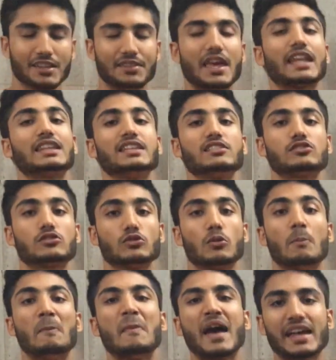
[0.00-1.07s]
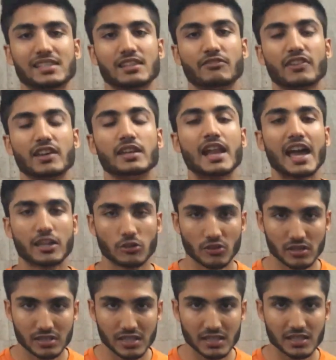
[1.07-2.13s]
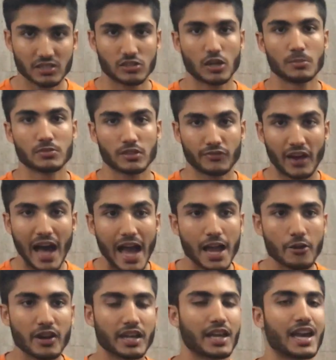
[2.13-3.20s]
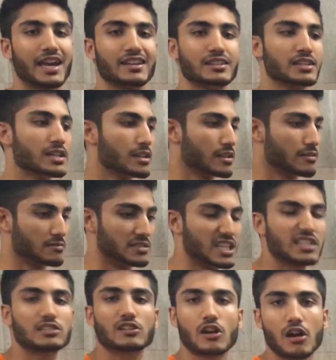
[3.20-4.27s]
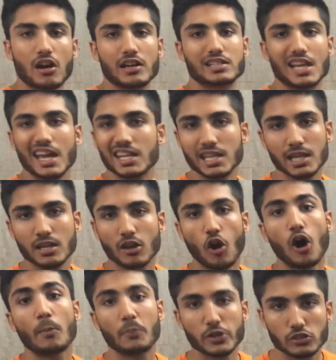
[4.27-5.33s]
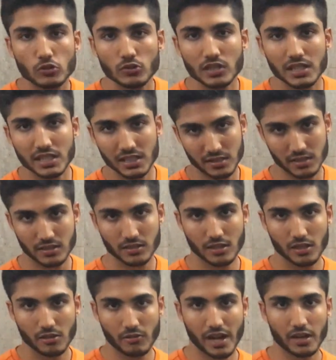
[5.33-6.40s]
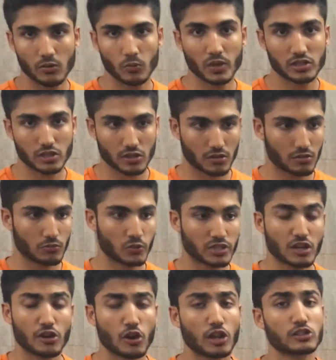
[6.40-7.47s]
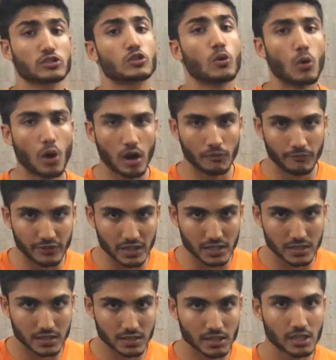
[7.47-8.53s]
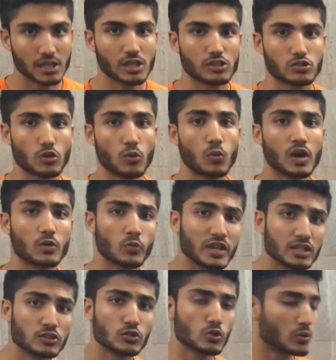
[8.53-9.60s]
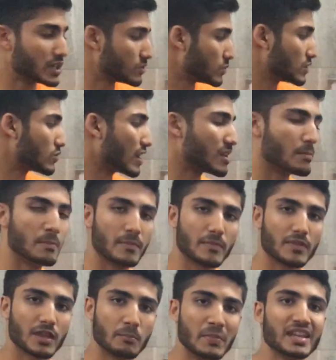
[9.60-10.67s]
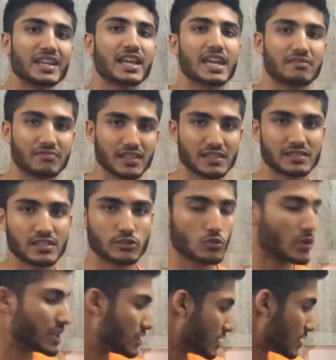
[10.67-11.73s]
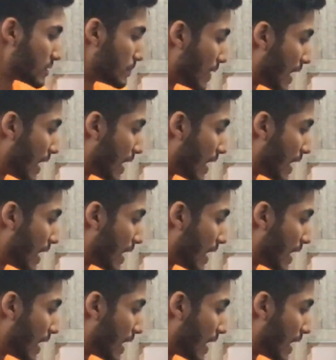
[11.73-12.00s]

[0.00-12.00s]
that leads to massive inaccuracies in terms of hiring and discards any opportunities, right, which are not so obvious. So what we do is we try to mitigate these situations